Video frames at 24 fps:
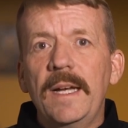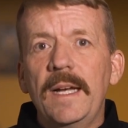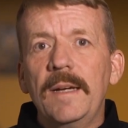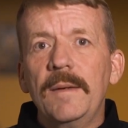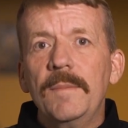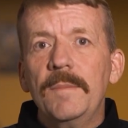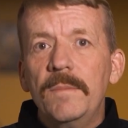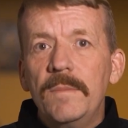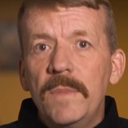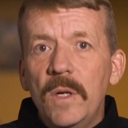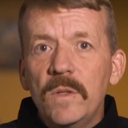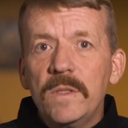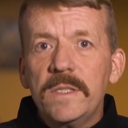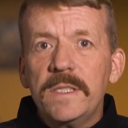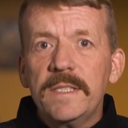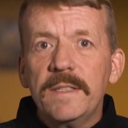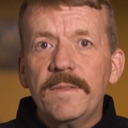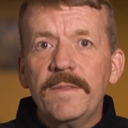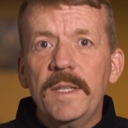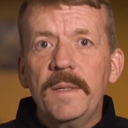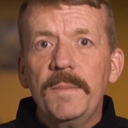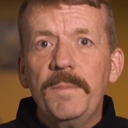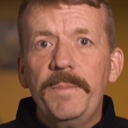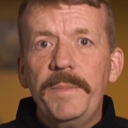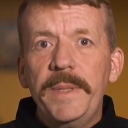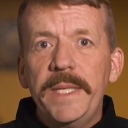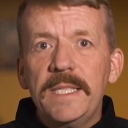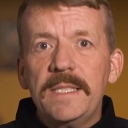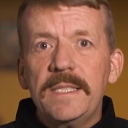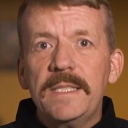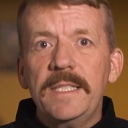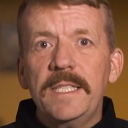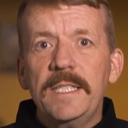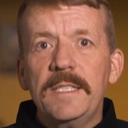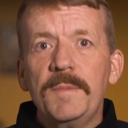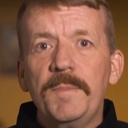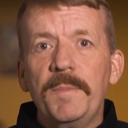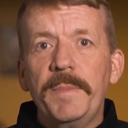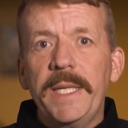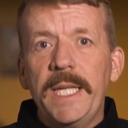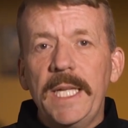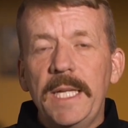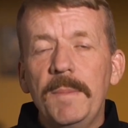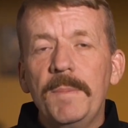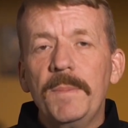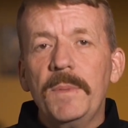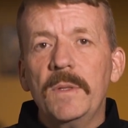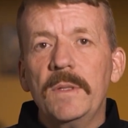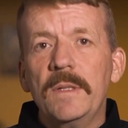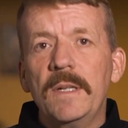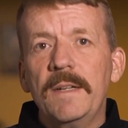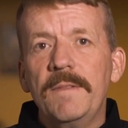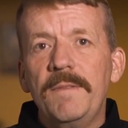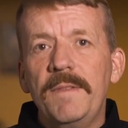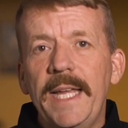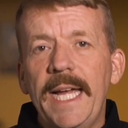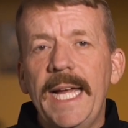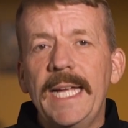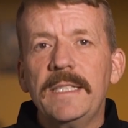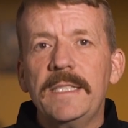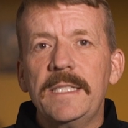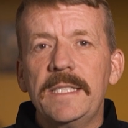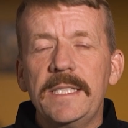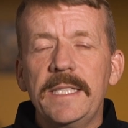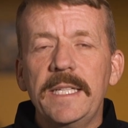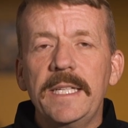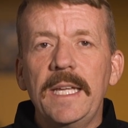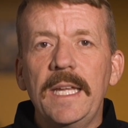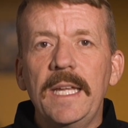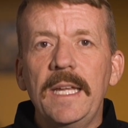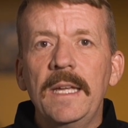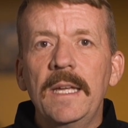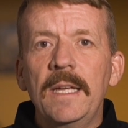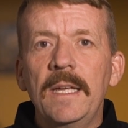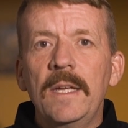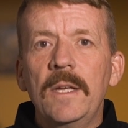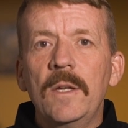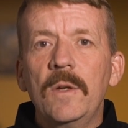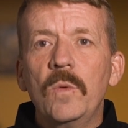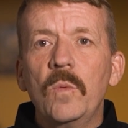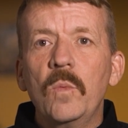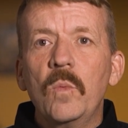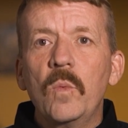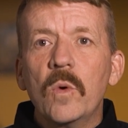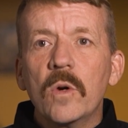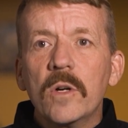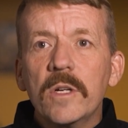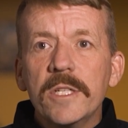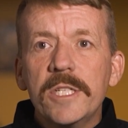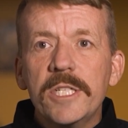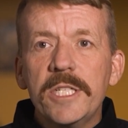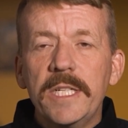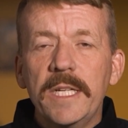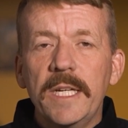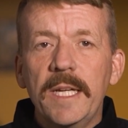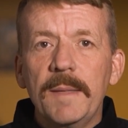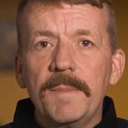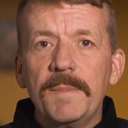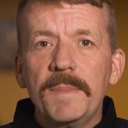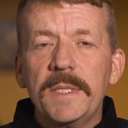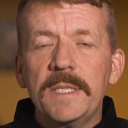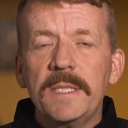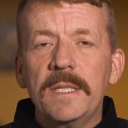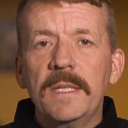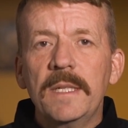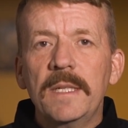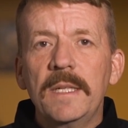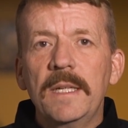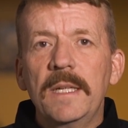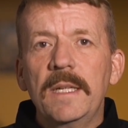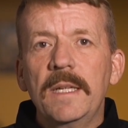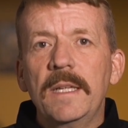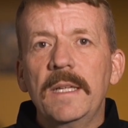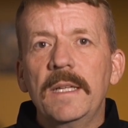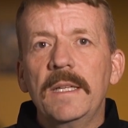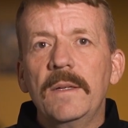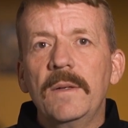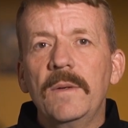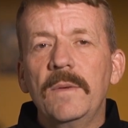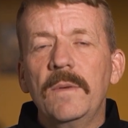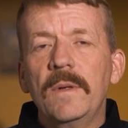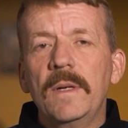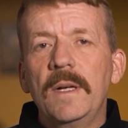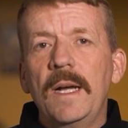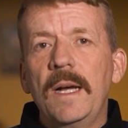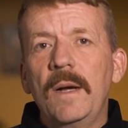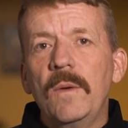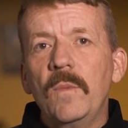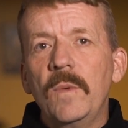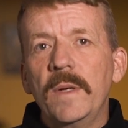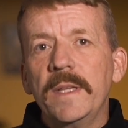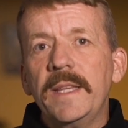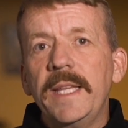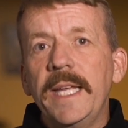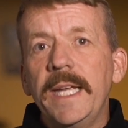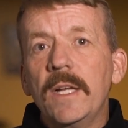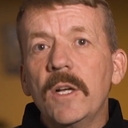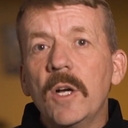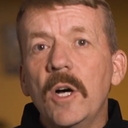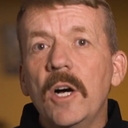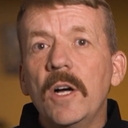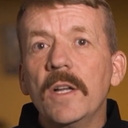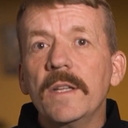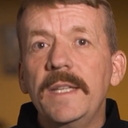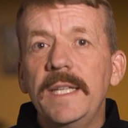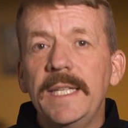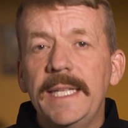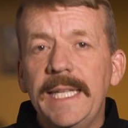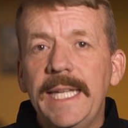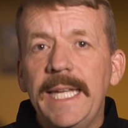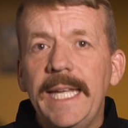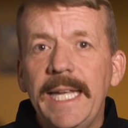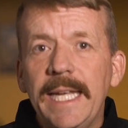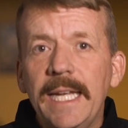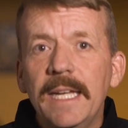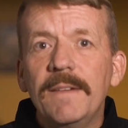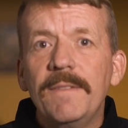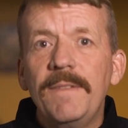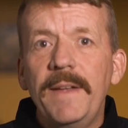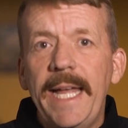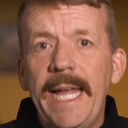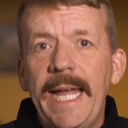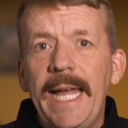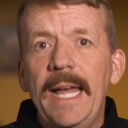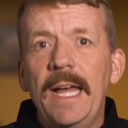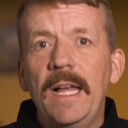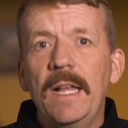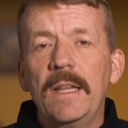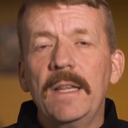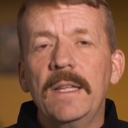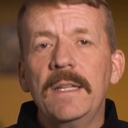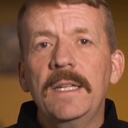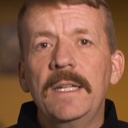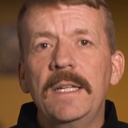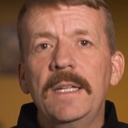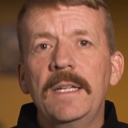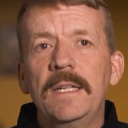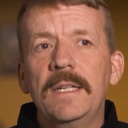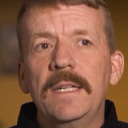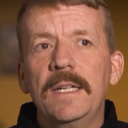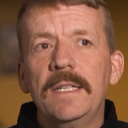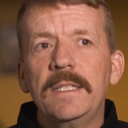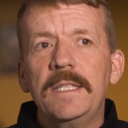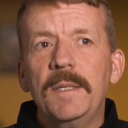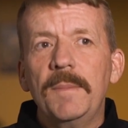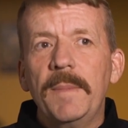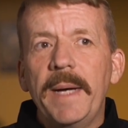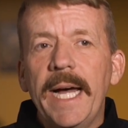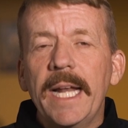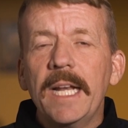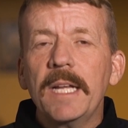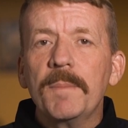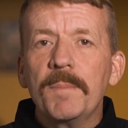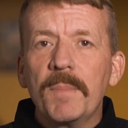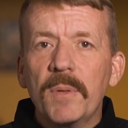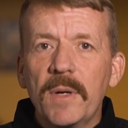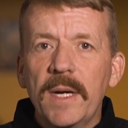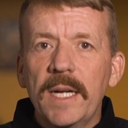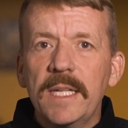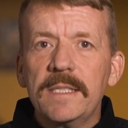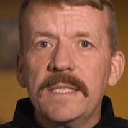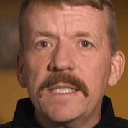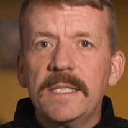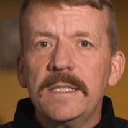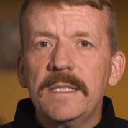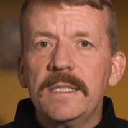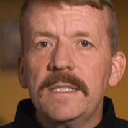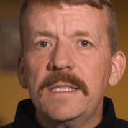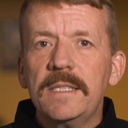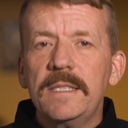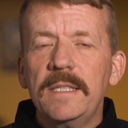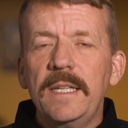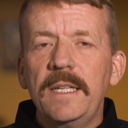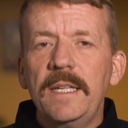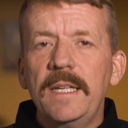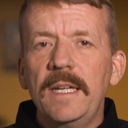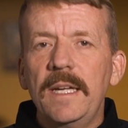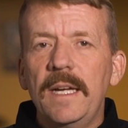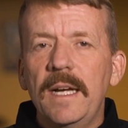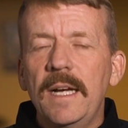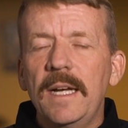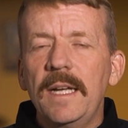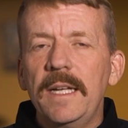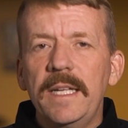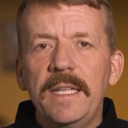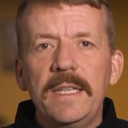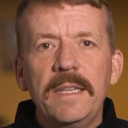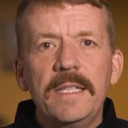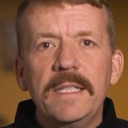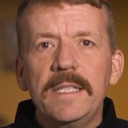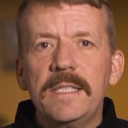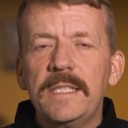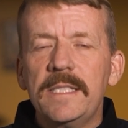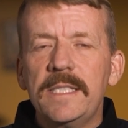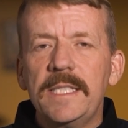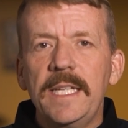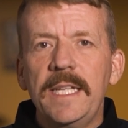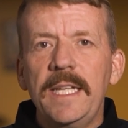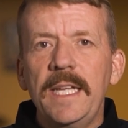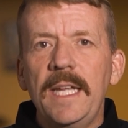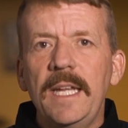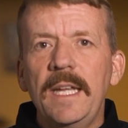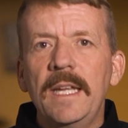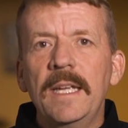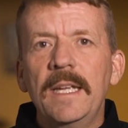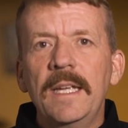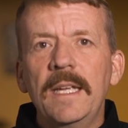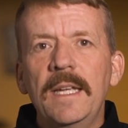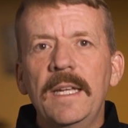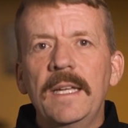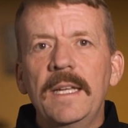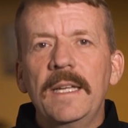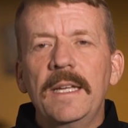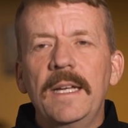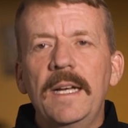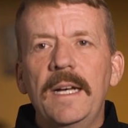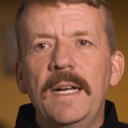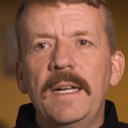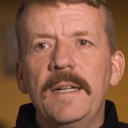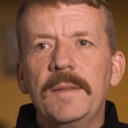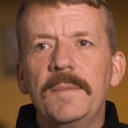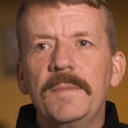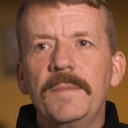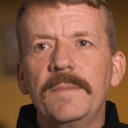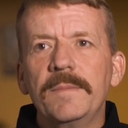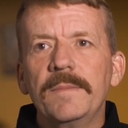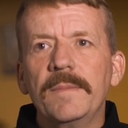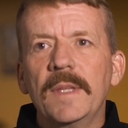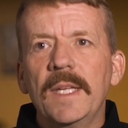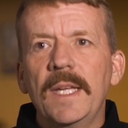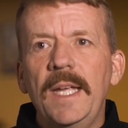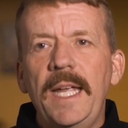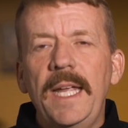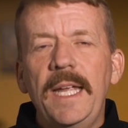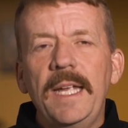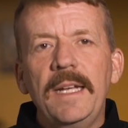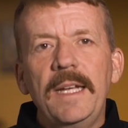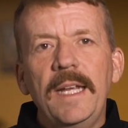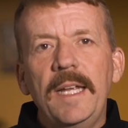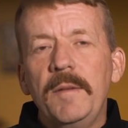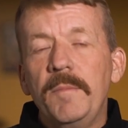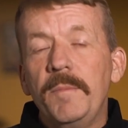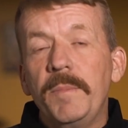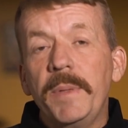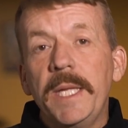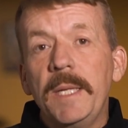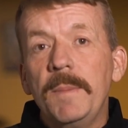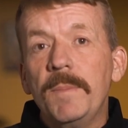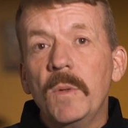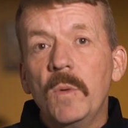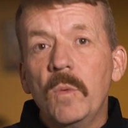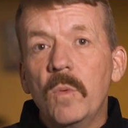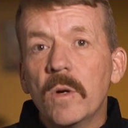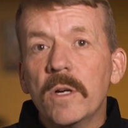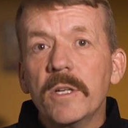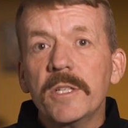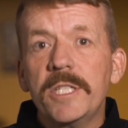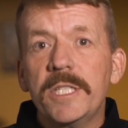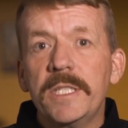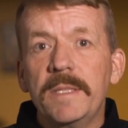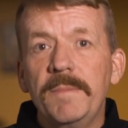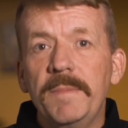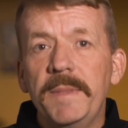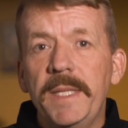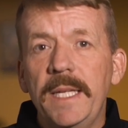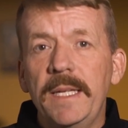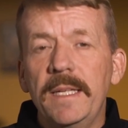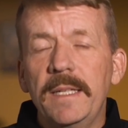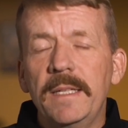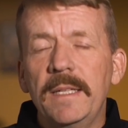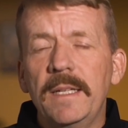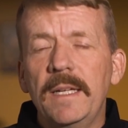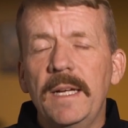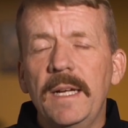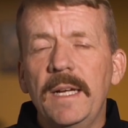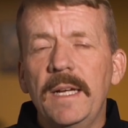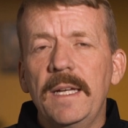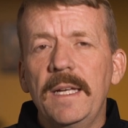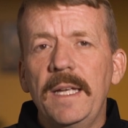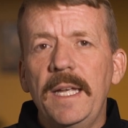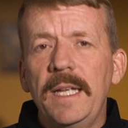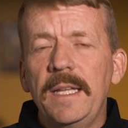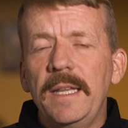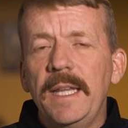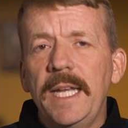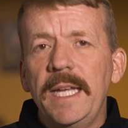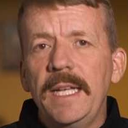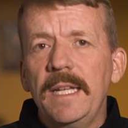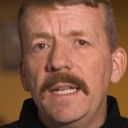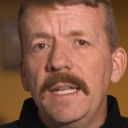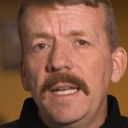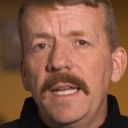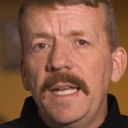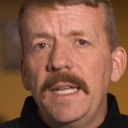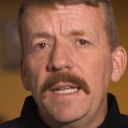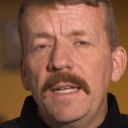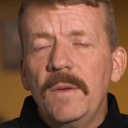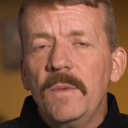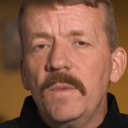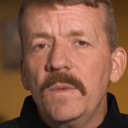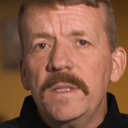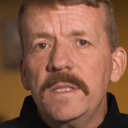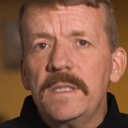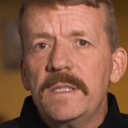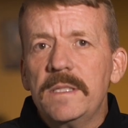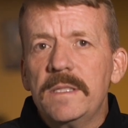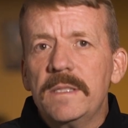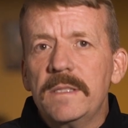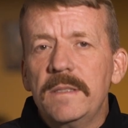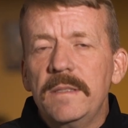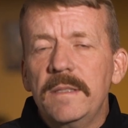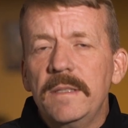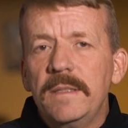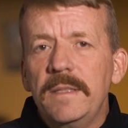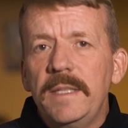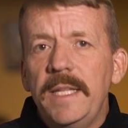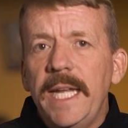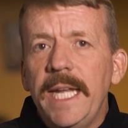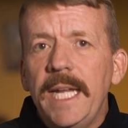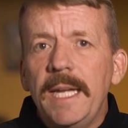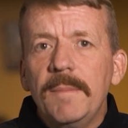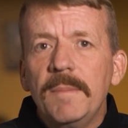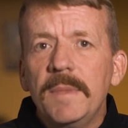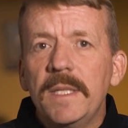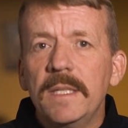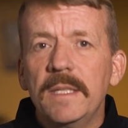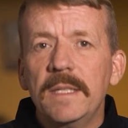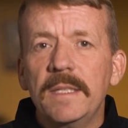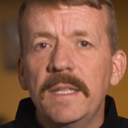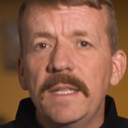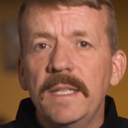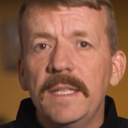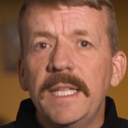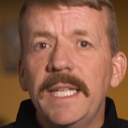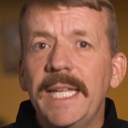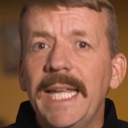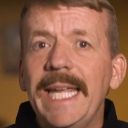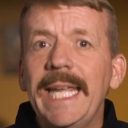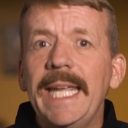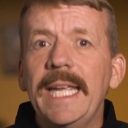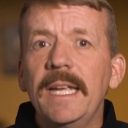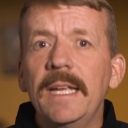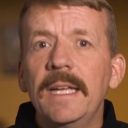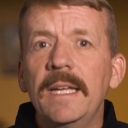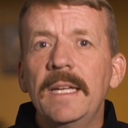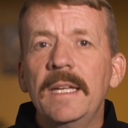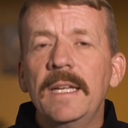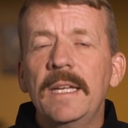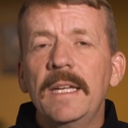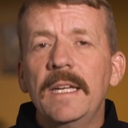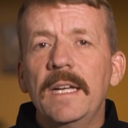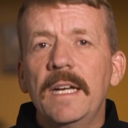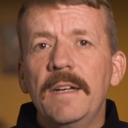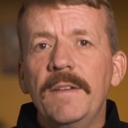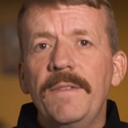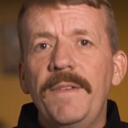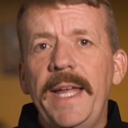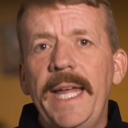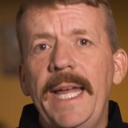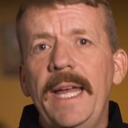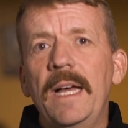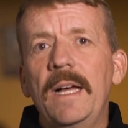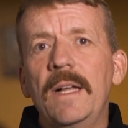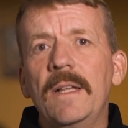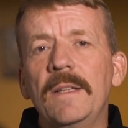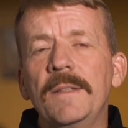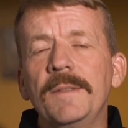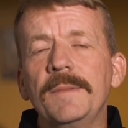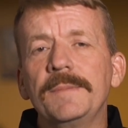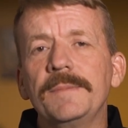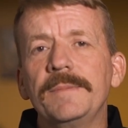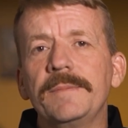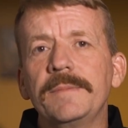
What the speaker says: most of the business people of that city worshiped what they called the King of Hell, a demonic presence in this city, and people worshipped it, and it was named the King of Hell.